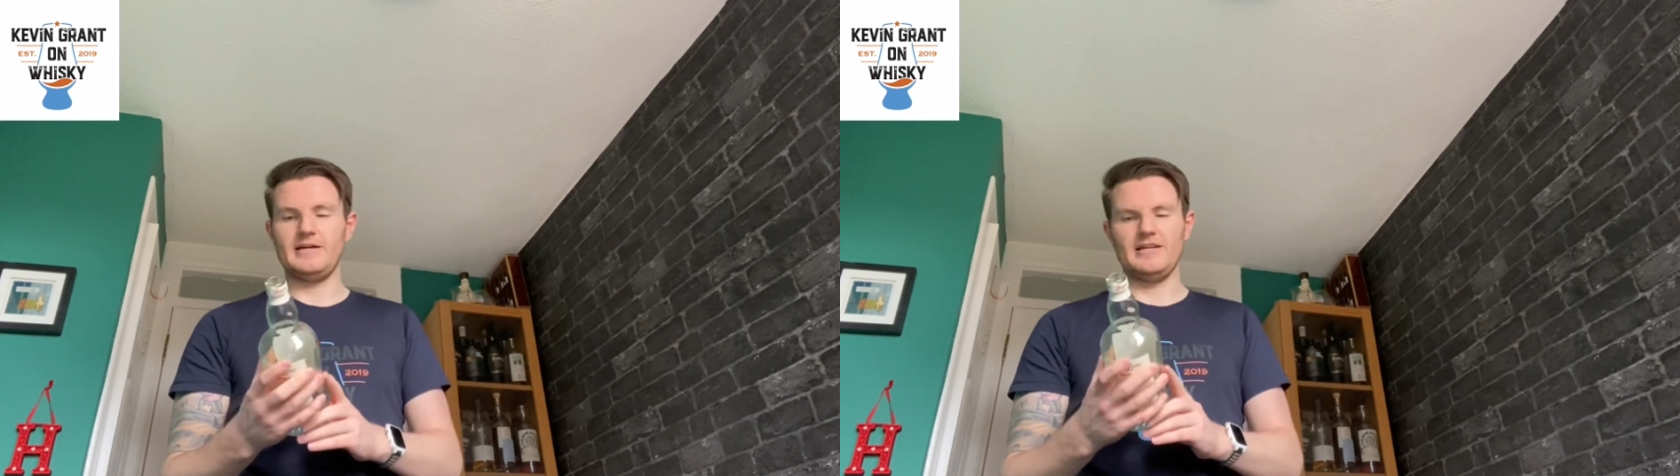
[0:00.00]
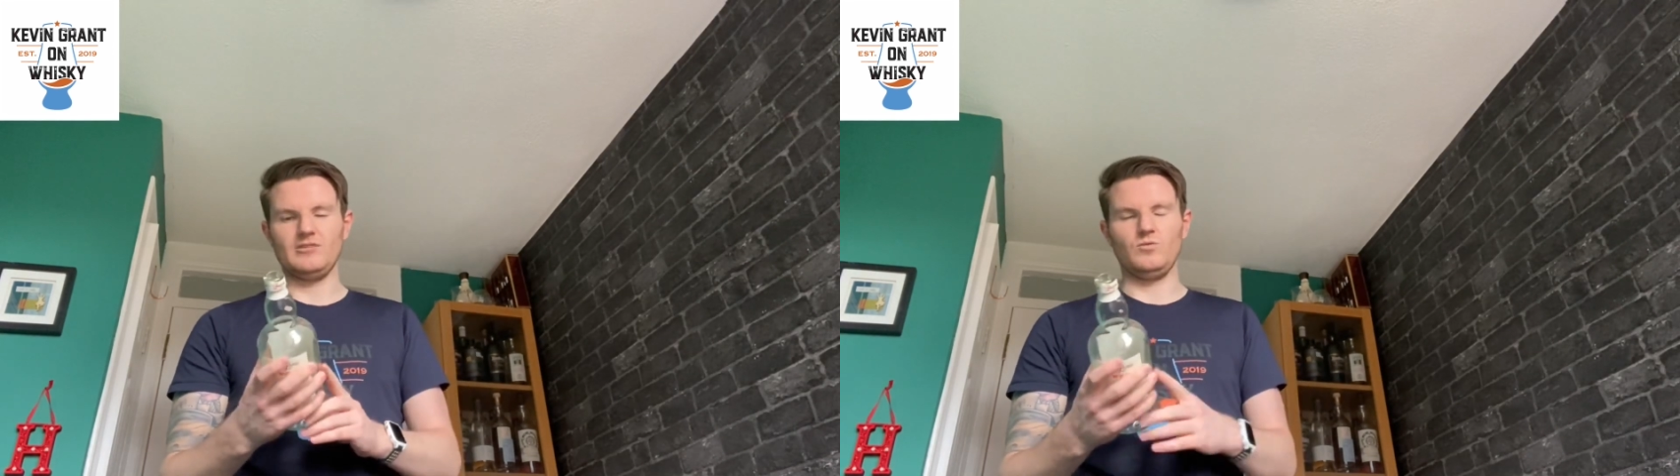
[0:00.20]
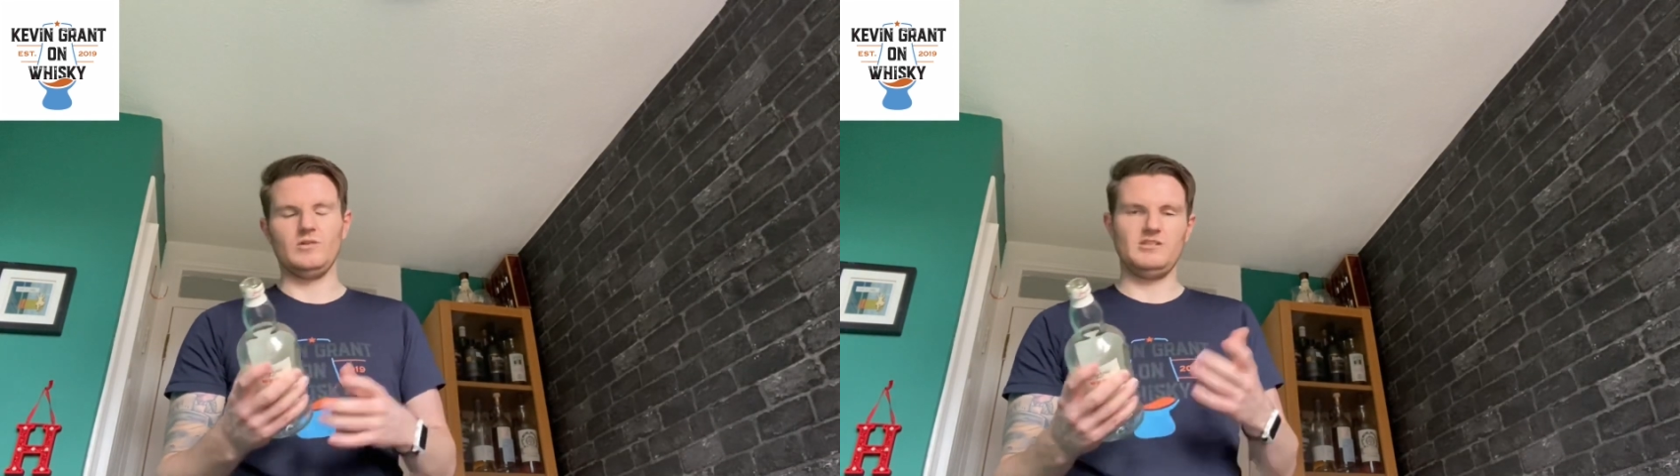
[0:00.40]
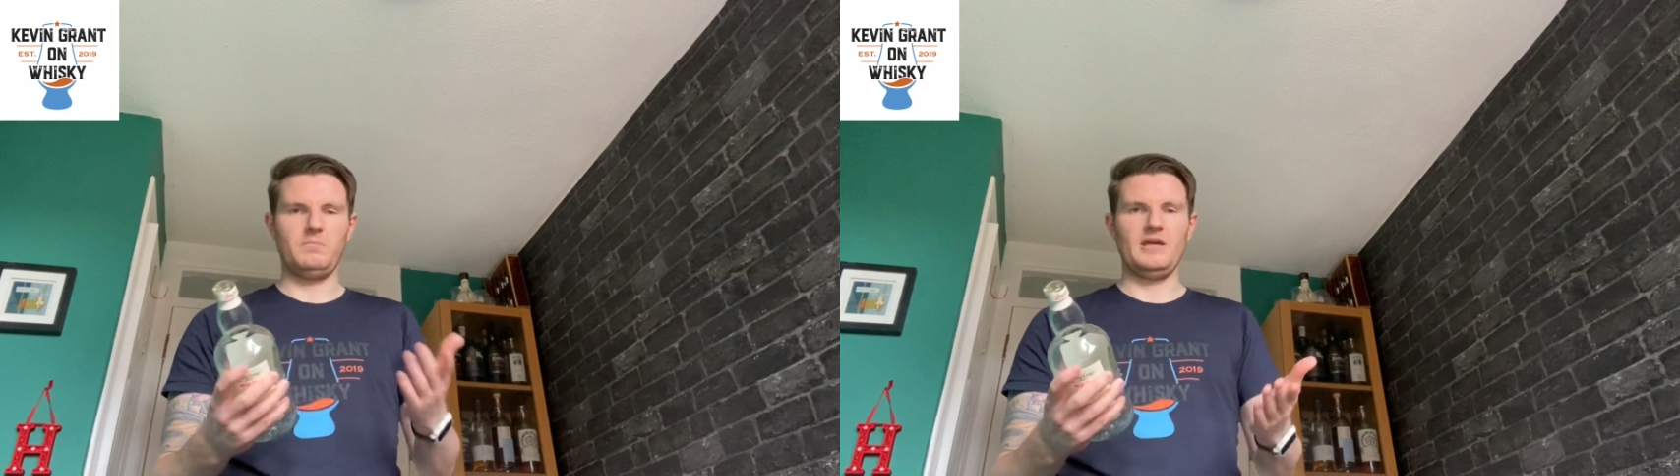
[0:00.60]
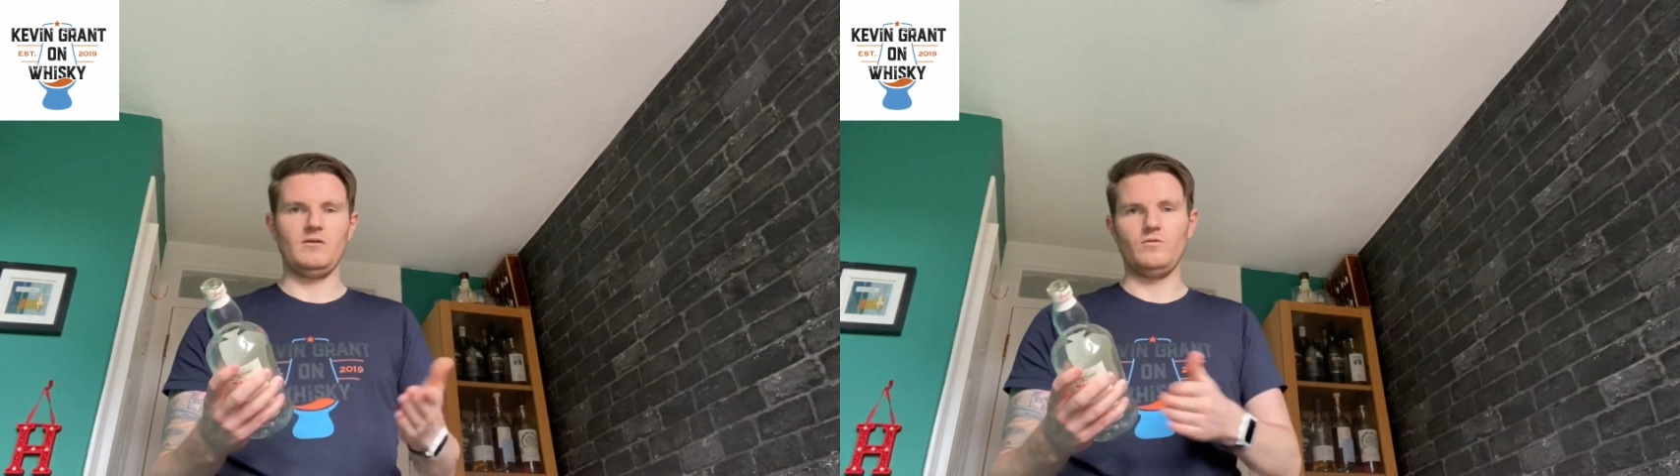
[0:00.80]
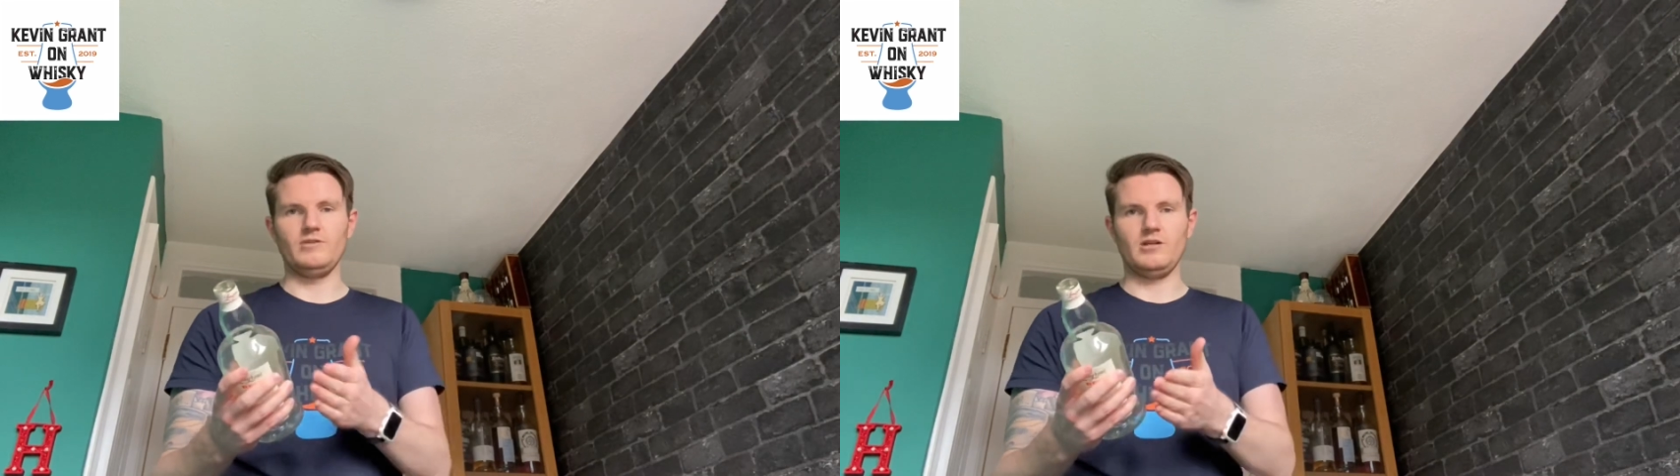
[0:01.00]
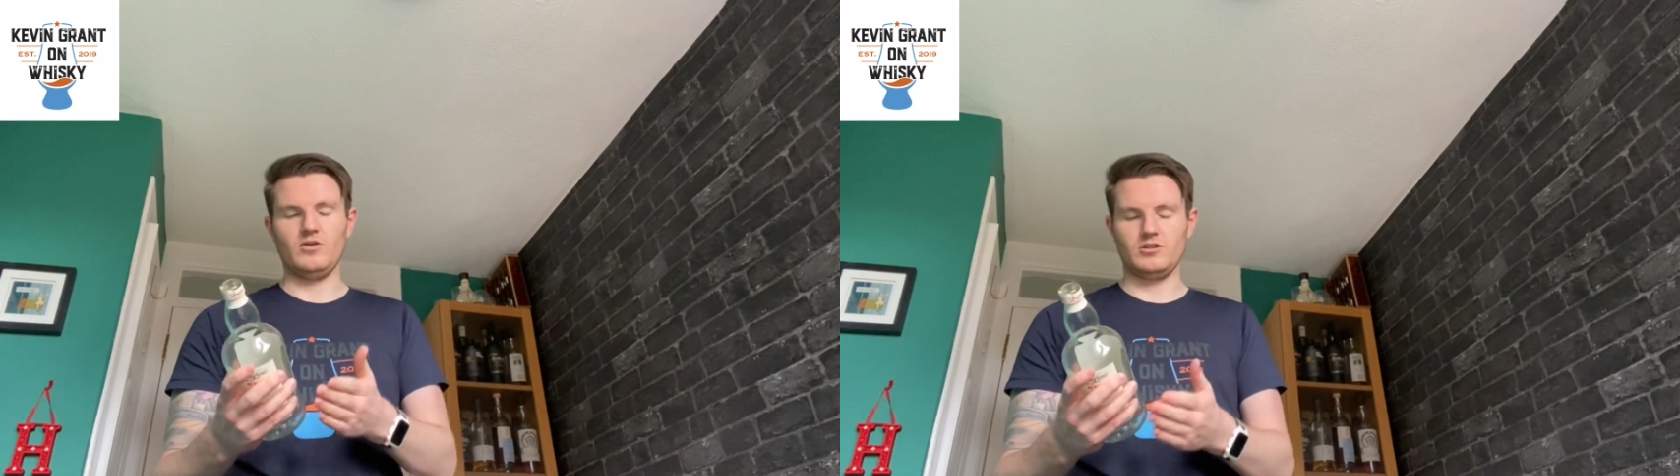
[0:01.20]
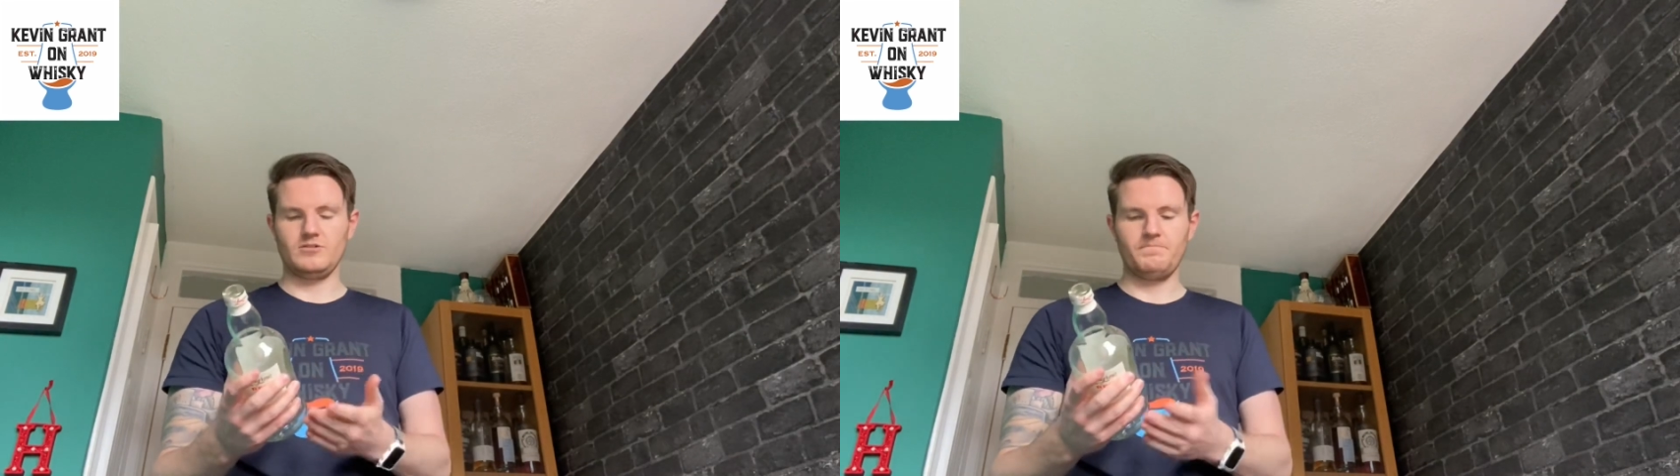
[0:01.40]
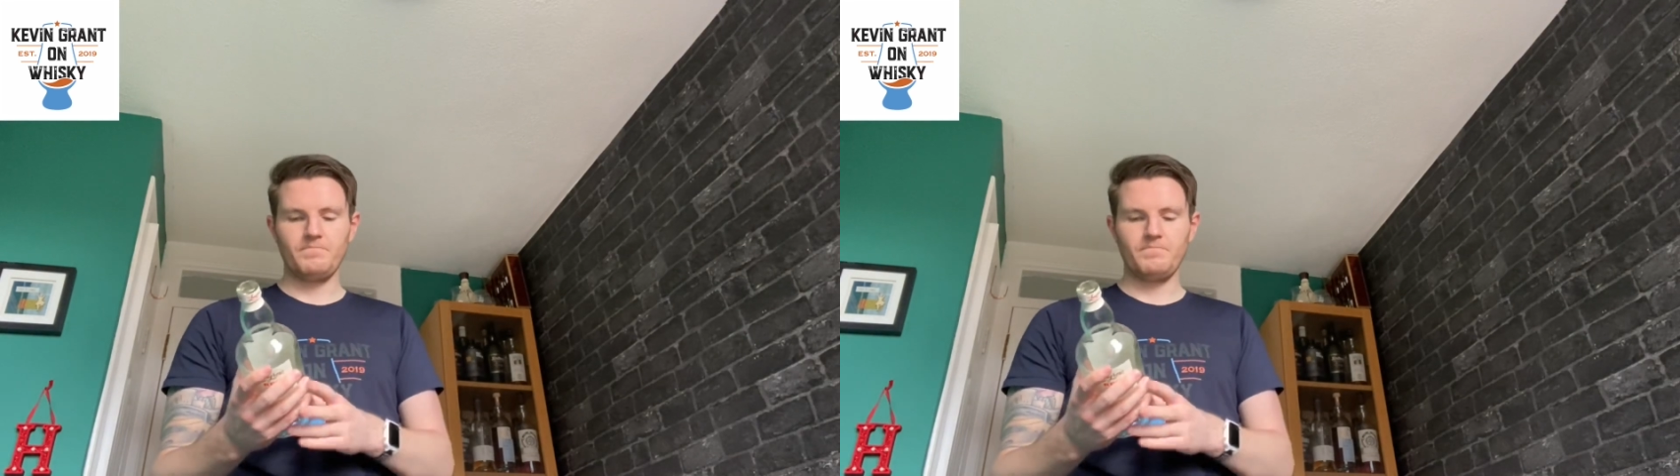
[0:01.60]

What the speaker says: and I don't want to pay over the odds